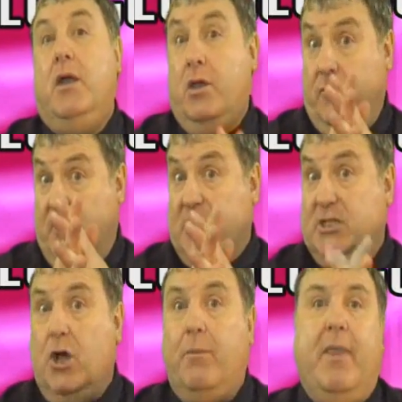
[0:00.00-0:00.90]
You've got to
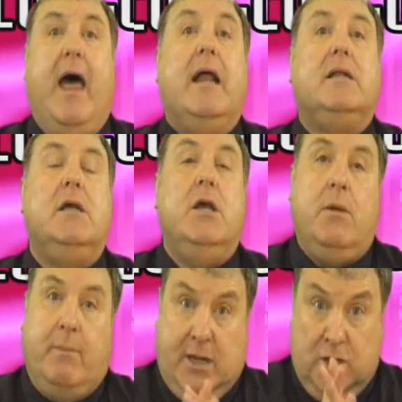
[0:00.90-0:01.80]
stop that,
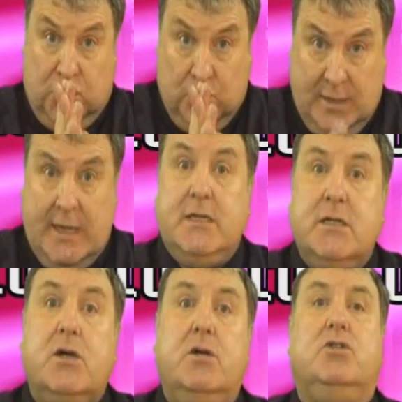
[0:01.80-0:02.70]
because you need to
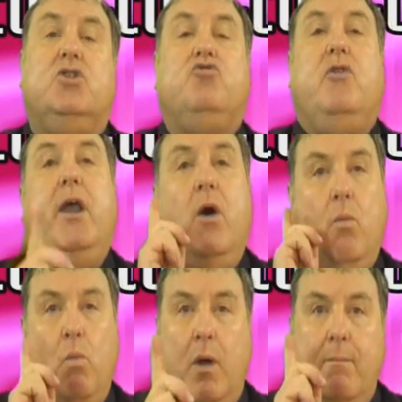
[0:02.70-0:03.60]
concentrate
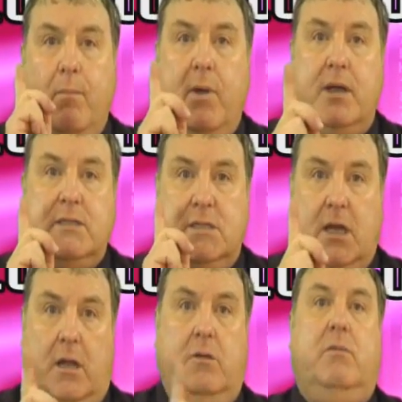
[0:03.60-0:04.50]
on one person
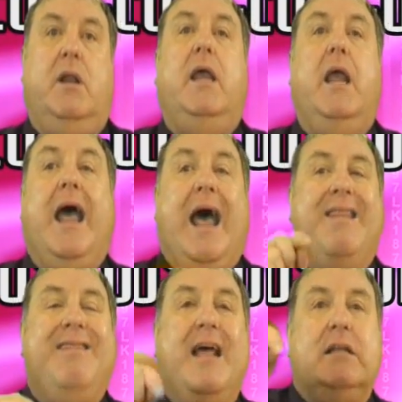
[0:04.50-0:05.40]
only,
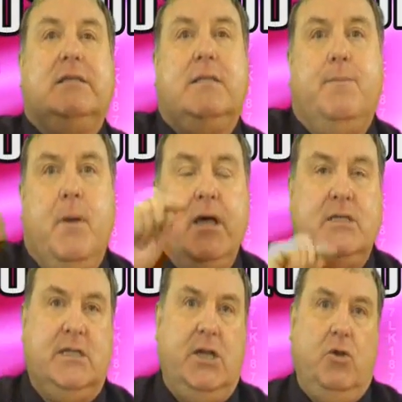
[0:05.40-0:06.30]
and that's the
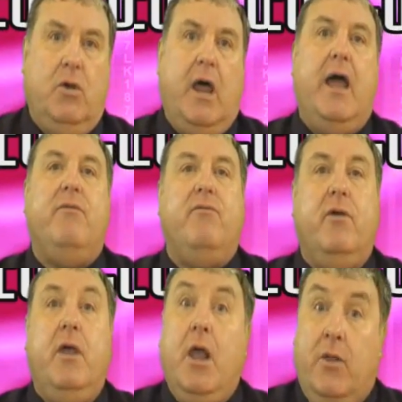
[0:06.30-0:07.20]
person in your life.
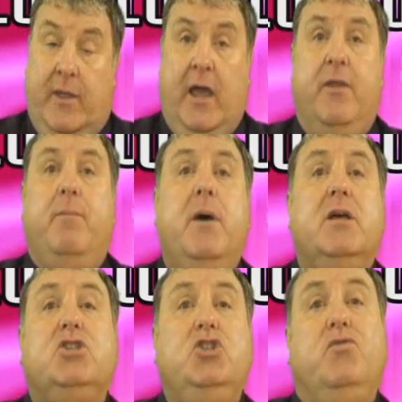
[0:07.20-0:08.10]
The other
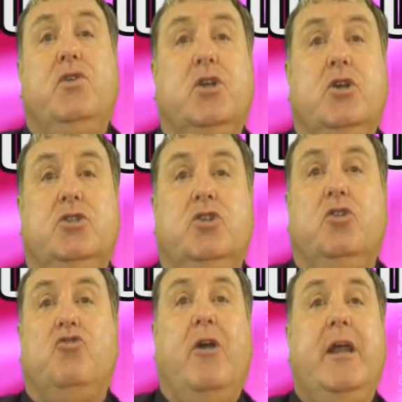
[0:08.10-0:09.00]
person you've got to
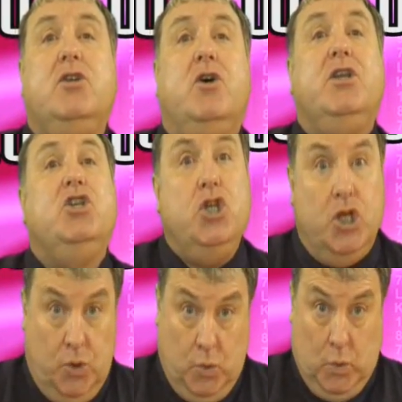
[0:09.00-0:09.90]
concentrate on is
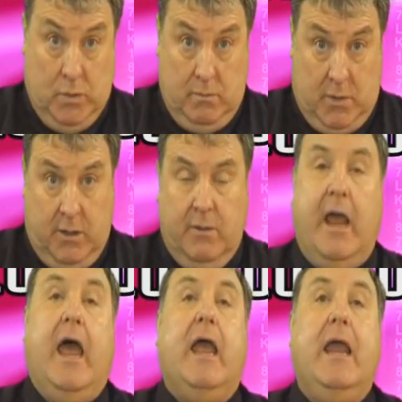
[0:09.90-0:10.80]
you,
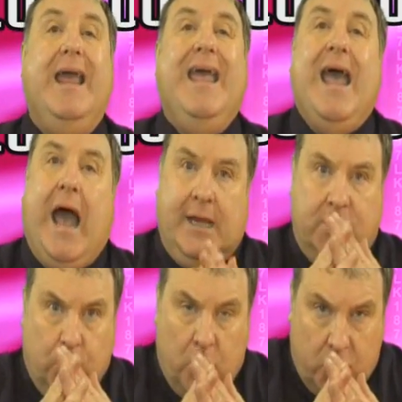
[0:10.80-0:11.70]
okay? And
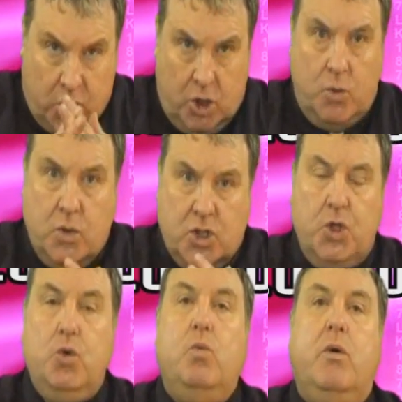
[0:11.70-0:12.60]
it's what you
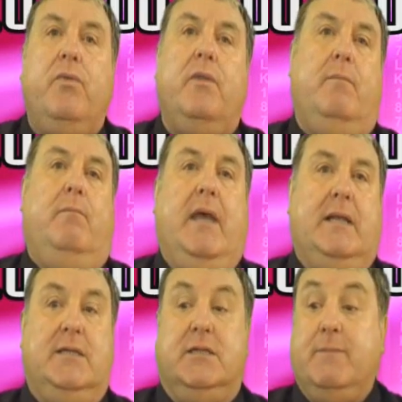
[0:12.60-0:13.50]
two want that
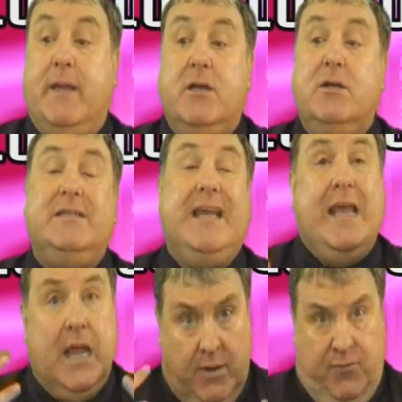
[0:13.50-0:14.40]
matters, because
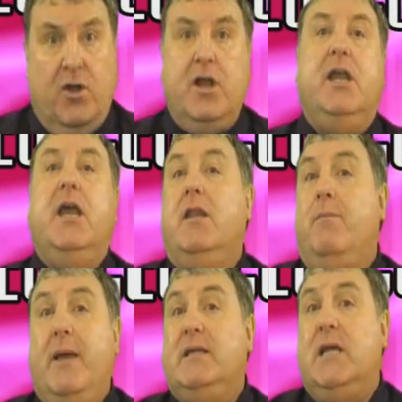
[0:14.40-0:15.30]
if you're going to get the
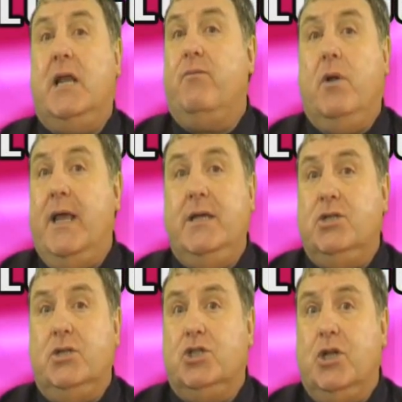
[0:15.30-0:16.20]
best out of
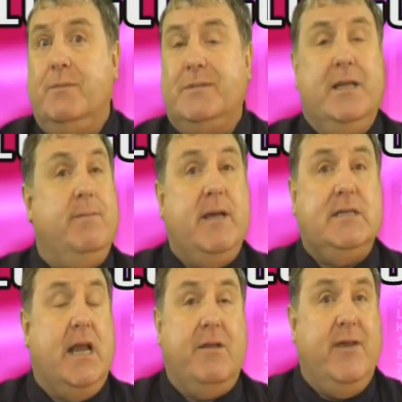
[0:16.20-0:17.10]
relationships and the best
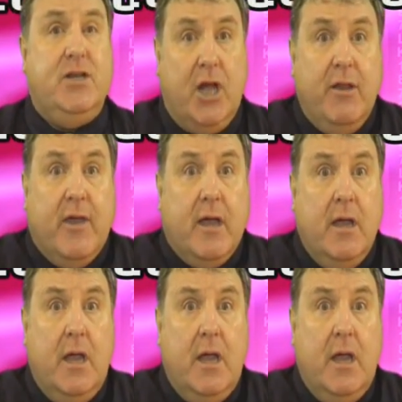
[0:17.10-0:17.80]
out of each other,